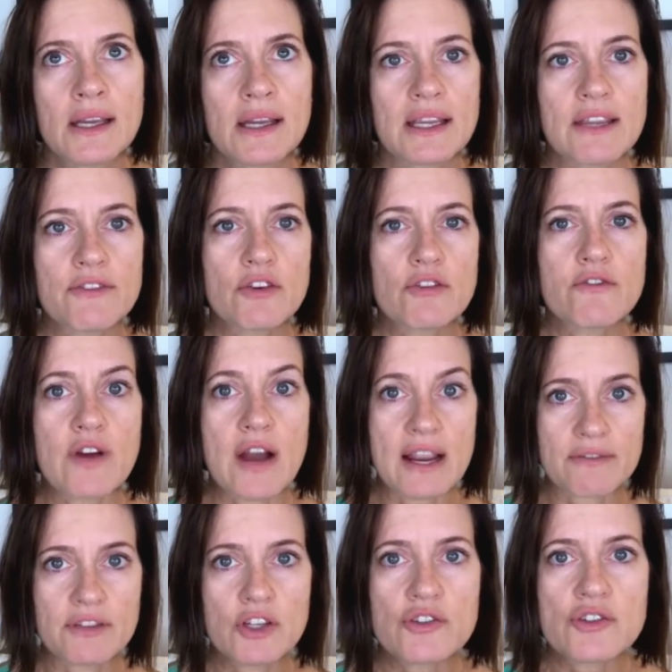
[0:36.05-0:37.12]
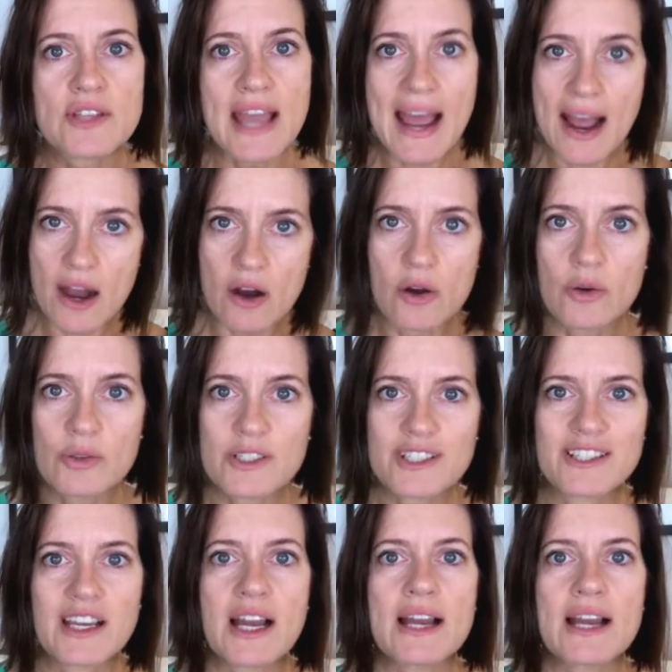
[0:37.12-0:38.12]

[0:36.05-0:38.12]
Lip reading: even 5 years out,